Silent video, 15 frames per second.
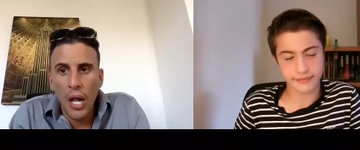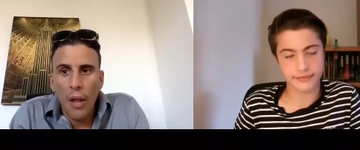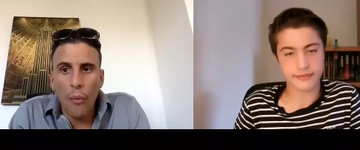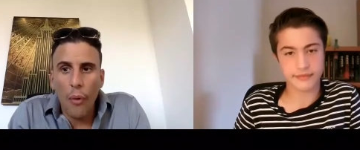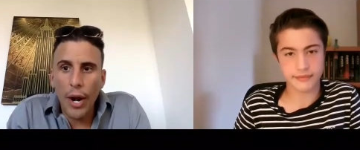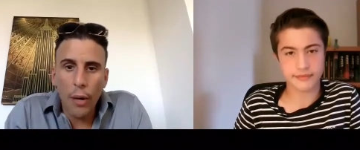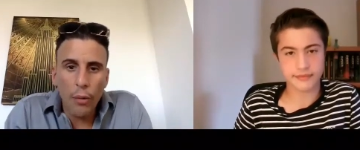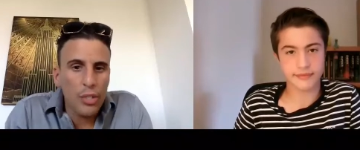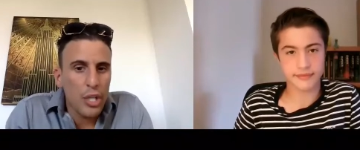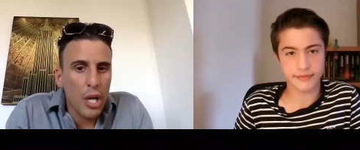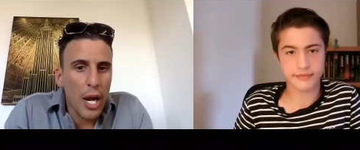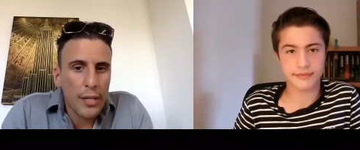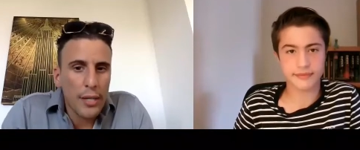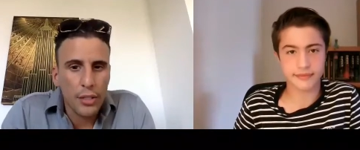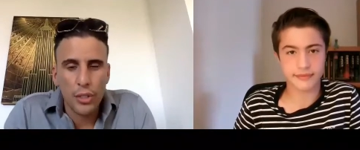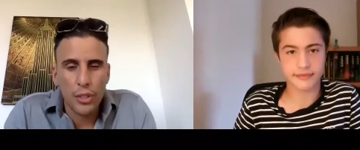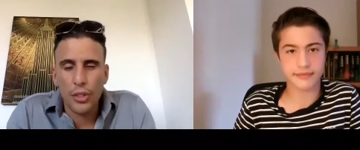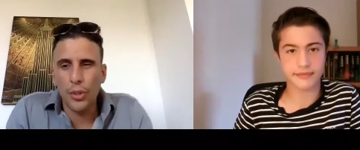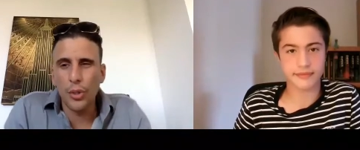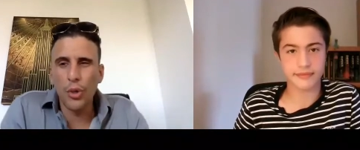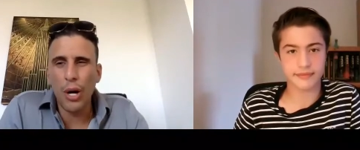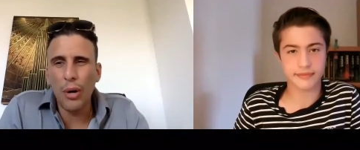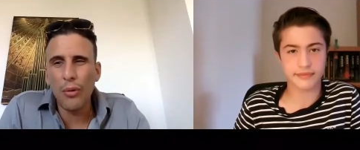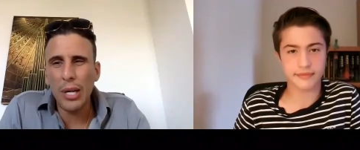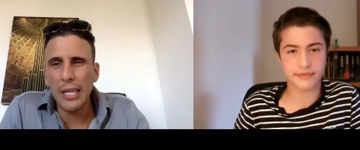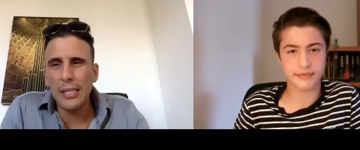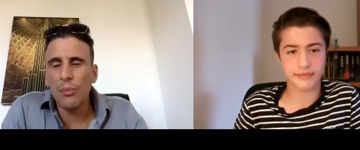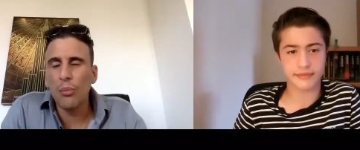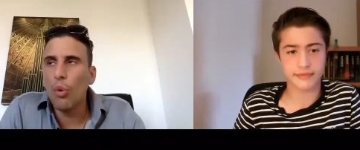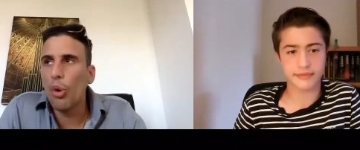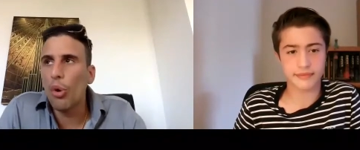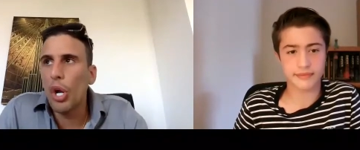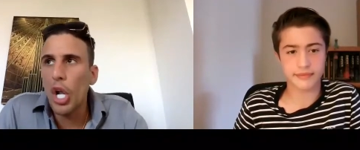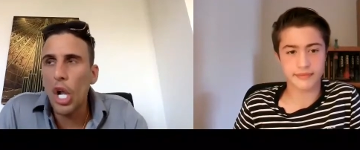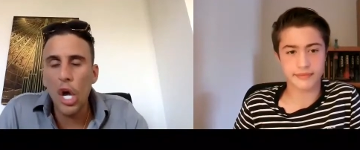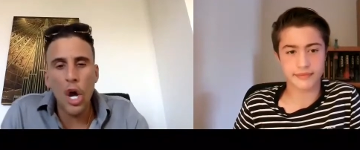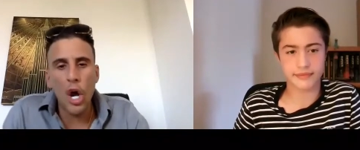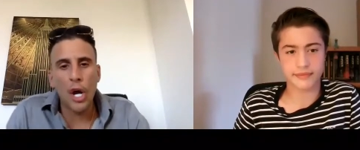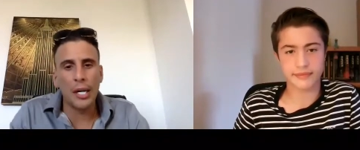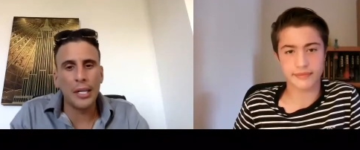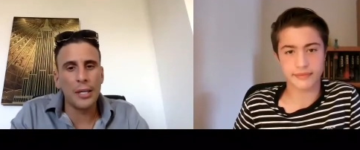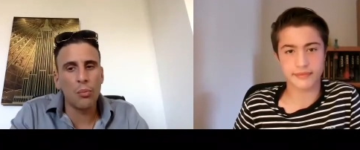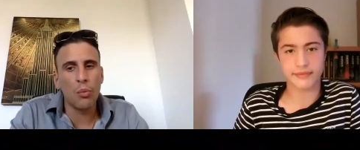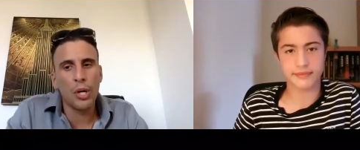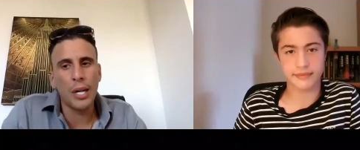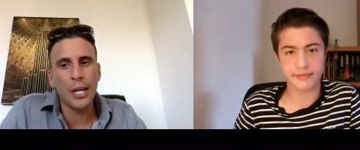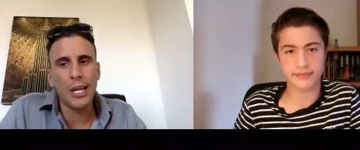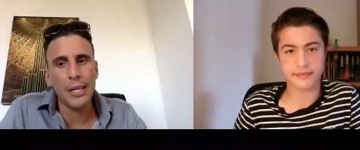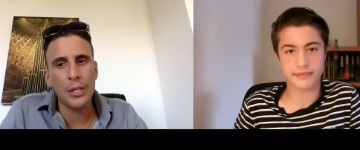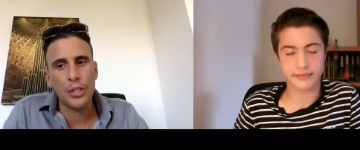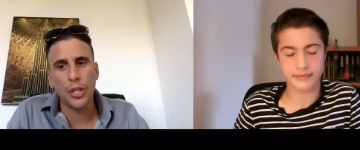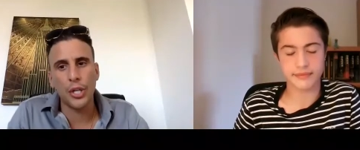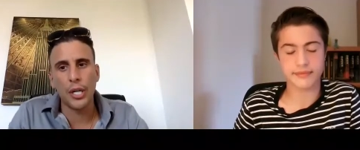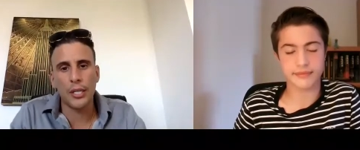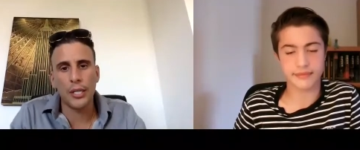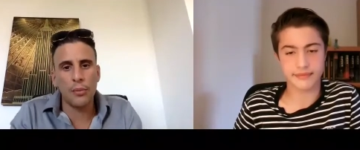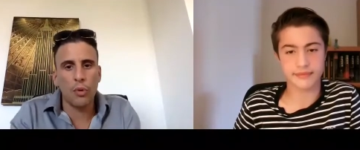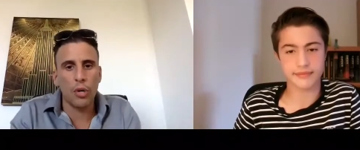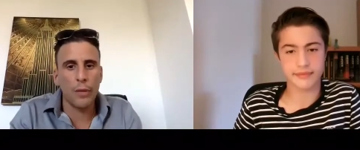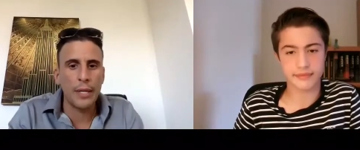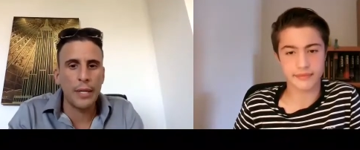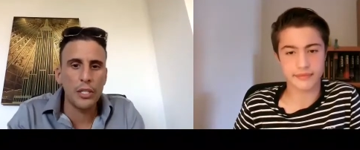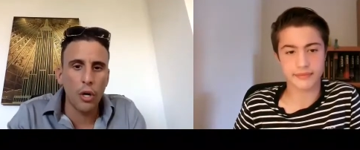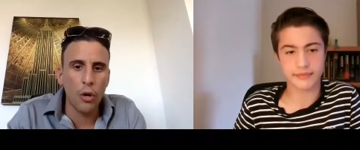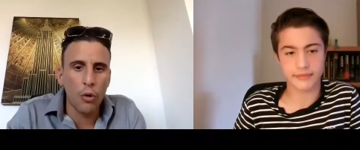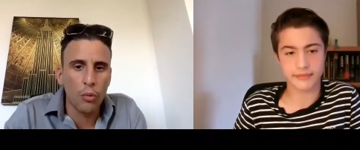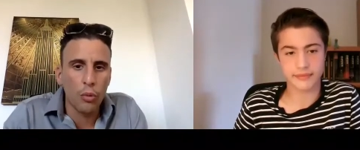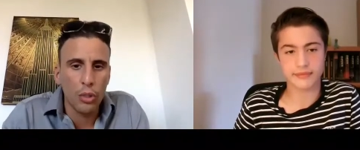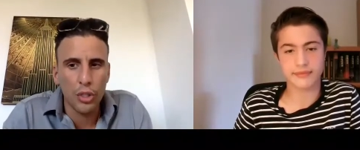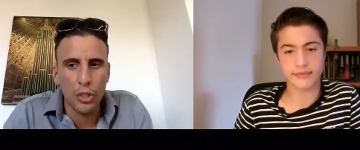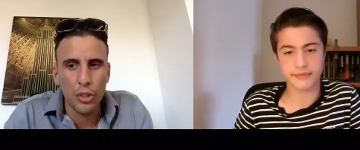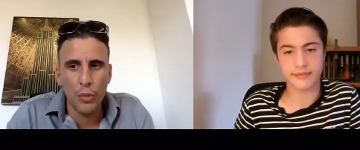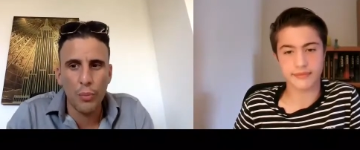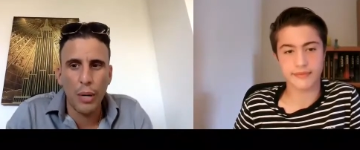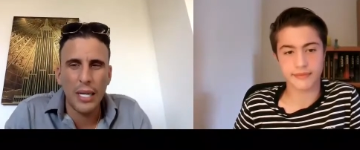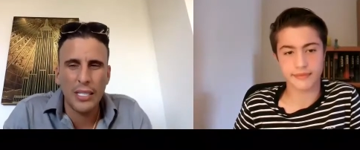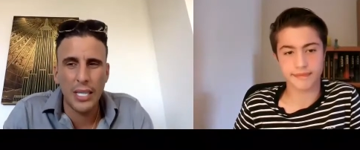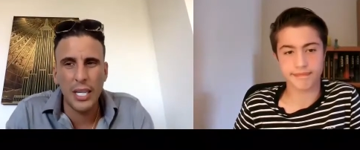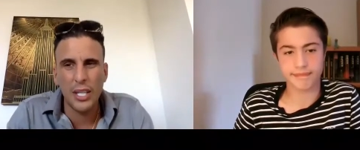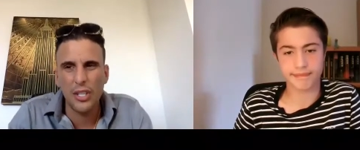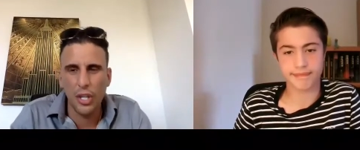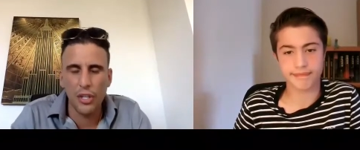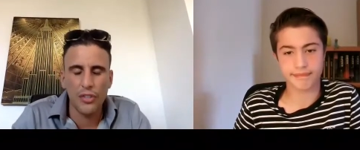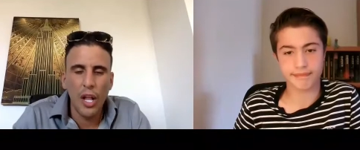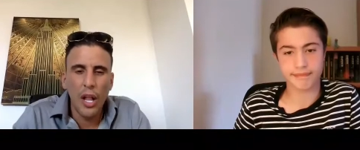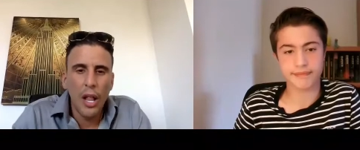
Speaker 1: when I was going to school, I really didn't want to learn. I didn't want to listen. I didn't want to be told what to do by teachers.